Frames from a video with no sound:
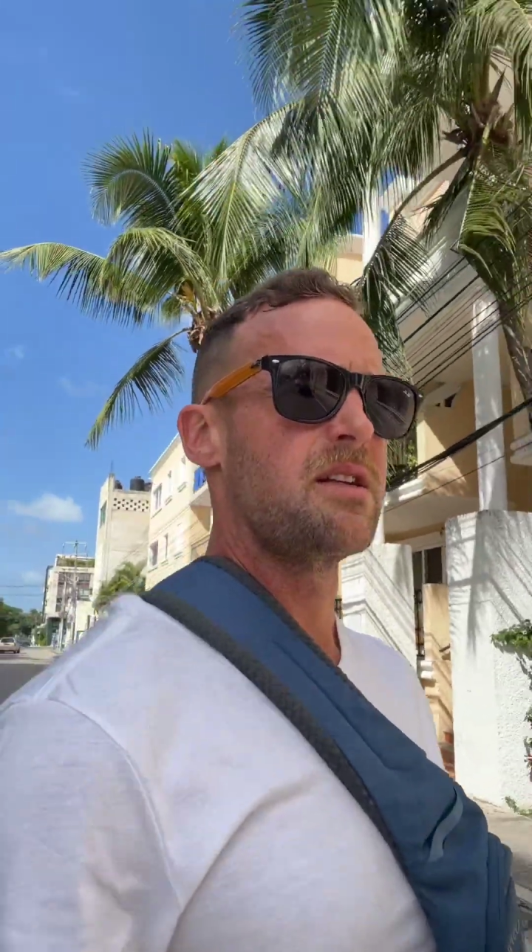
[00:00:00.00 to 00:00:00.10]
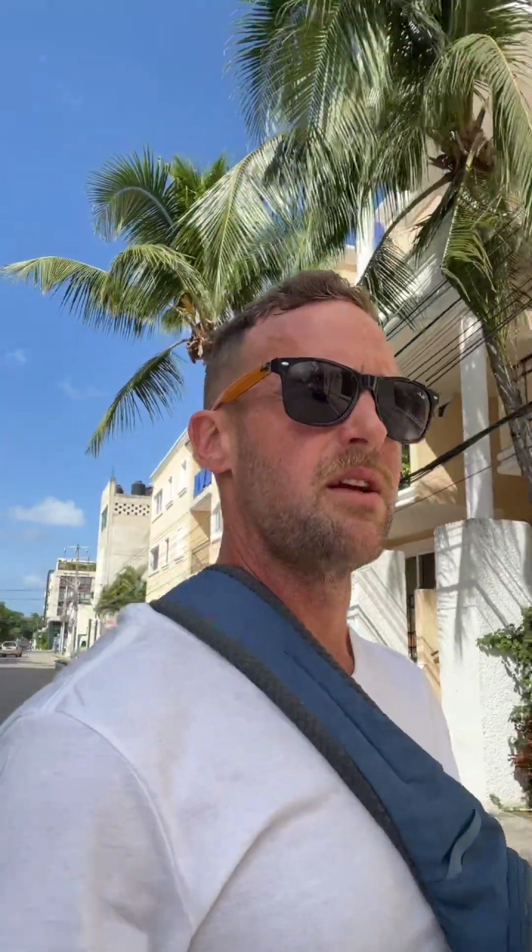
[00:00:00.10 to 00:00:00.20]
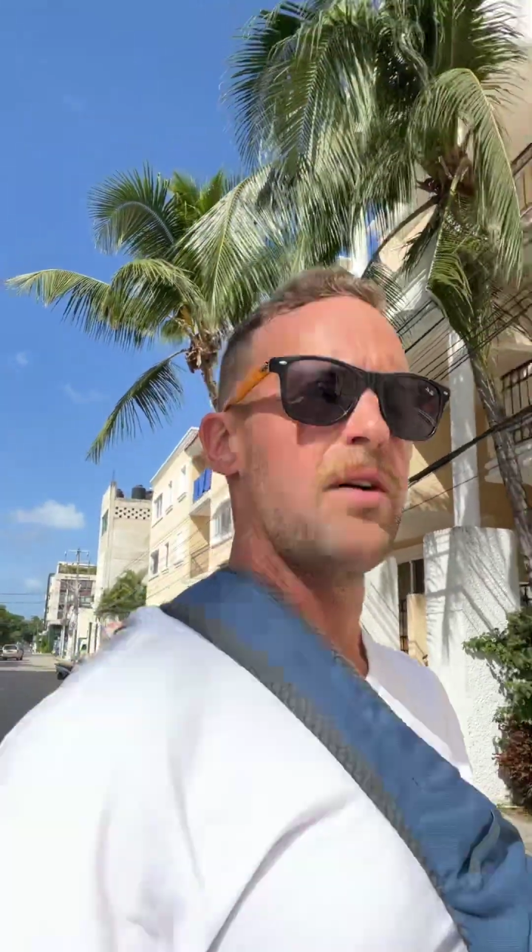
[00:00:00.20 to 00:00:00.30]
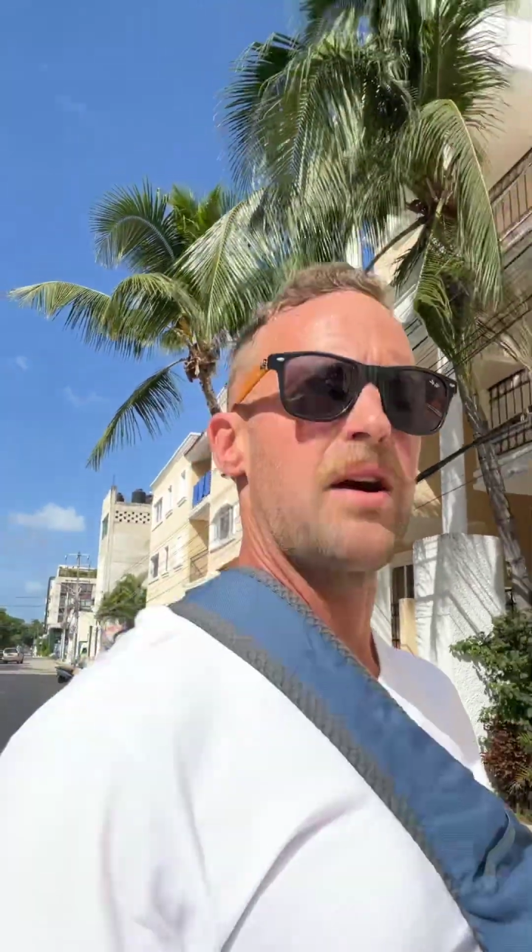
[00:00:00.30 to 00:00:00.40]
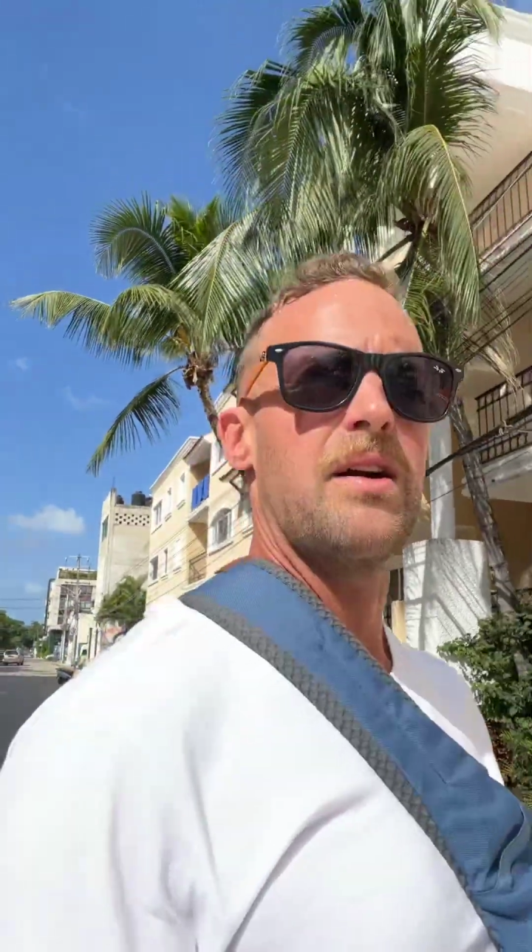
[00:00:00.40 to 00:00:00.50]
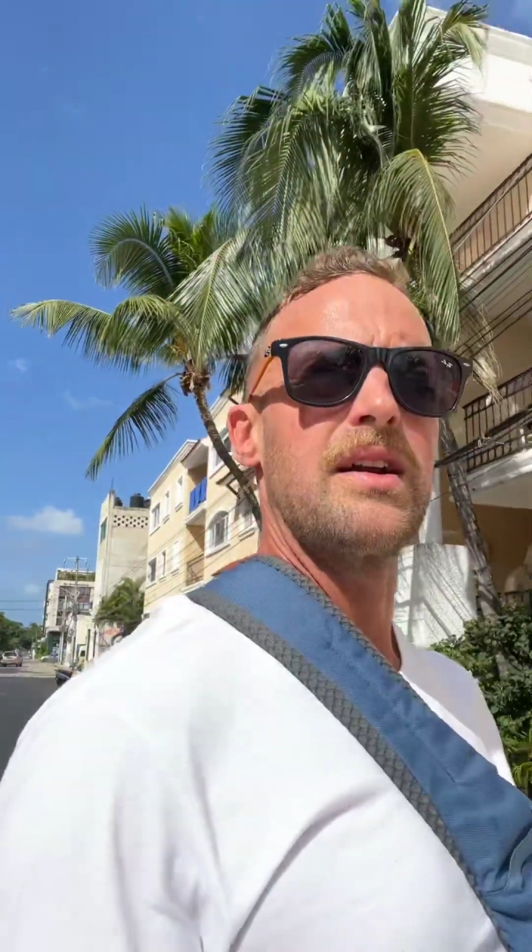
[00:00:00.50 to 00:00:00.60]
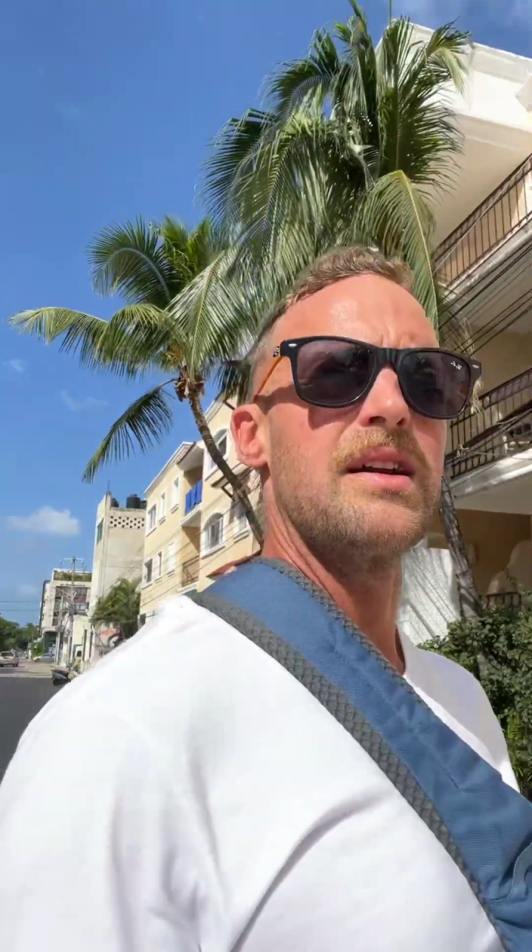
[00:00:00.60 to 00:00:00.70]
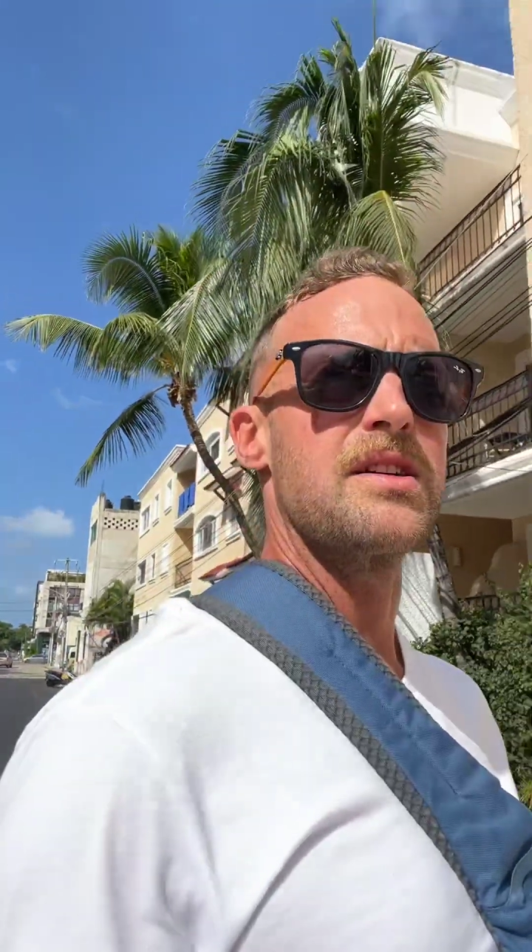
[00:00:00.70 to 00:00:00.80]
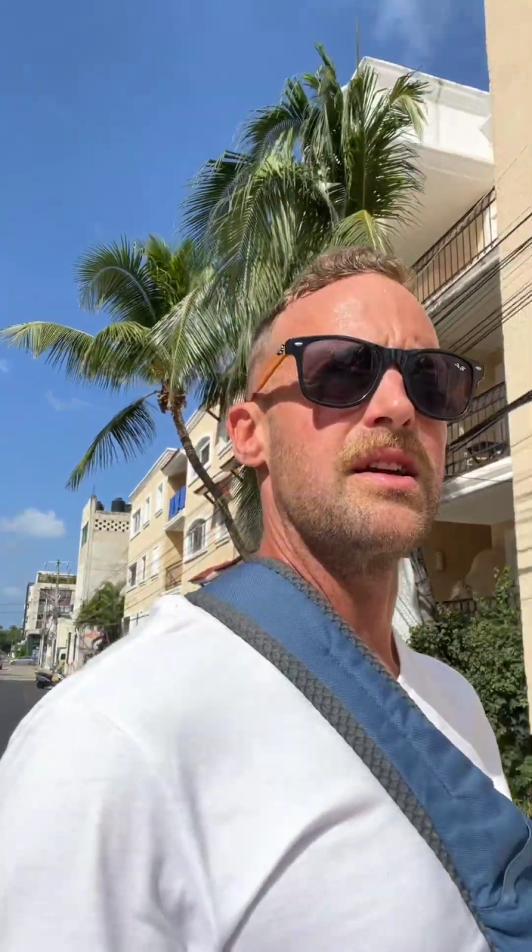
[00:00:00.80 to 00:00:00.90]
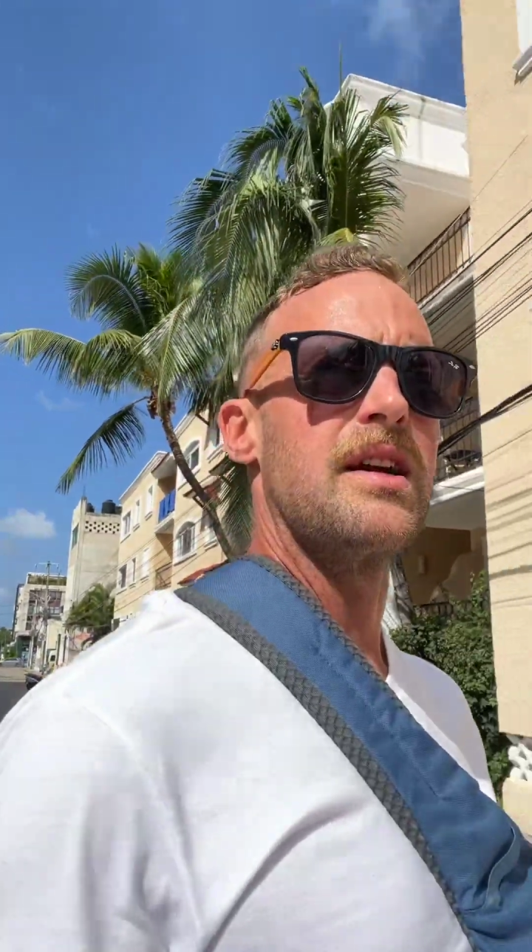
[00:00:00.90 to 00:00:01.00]
you know, air
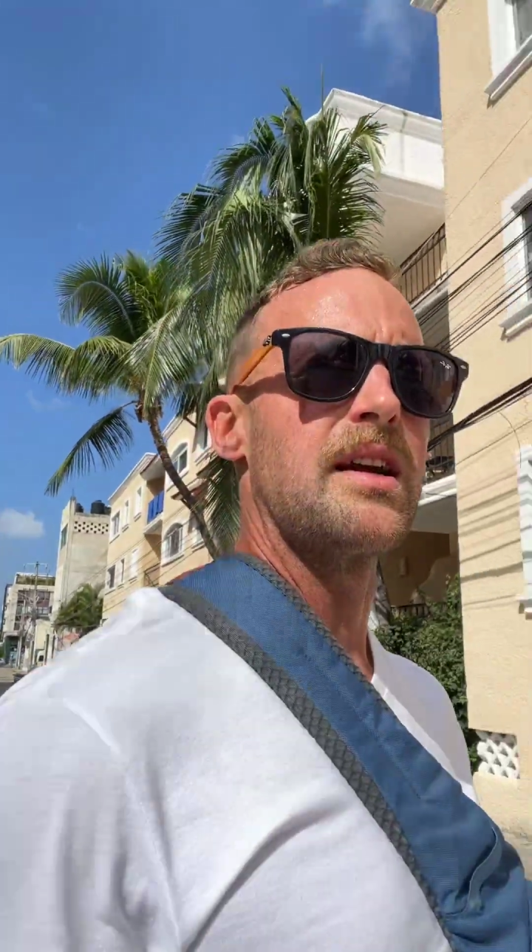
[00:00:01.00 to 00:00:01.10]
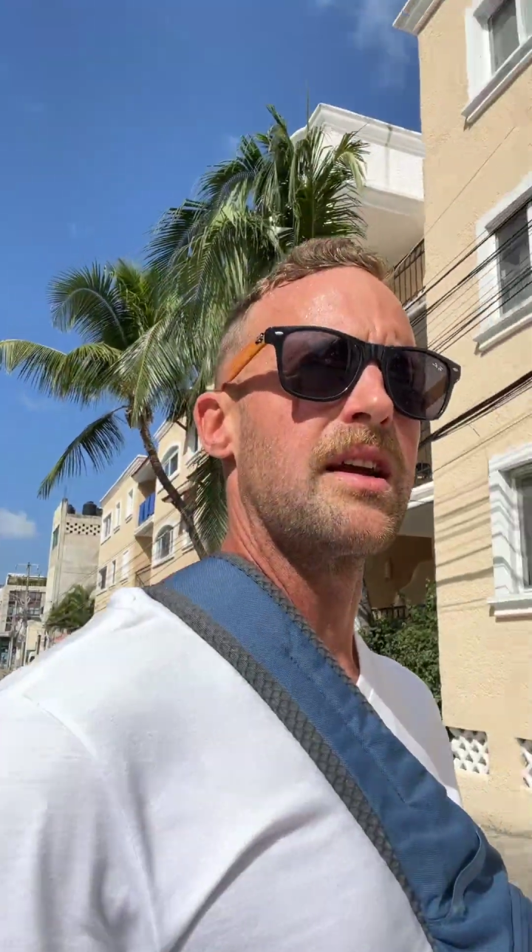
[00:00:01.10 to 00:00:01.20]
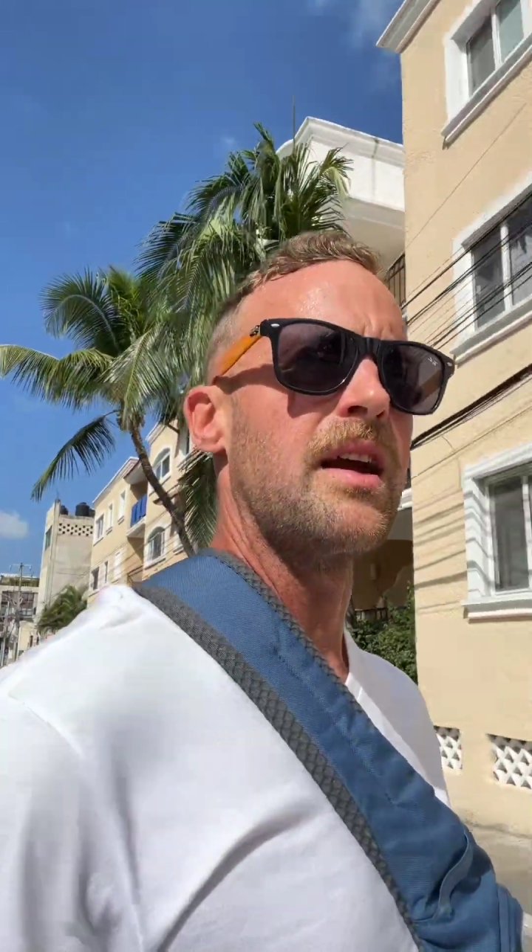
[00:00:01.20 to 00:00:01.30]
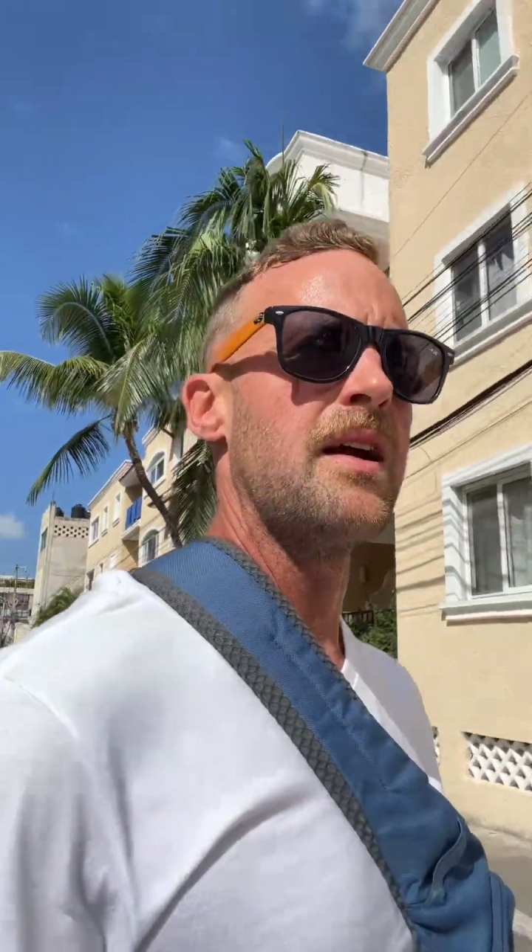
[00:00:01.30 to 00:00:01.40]
conditioning,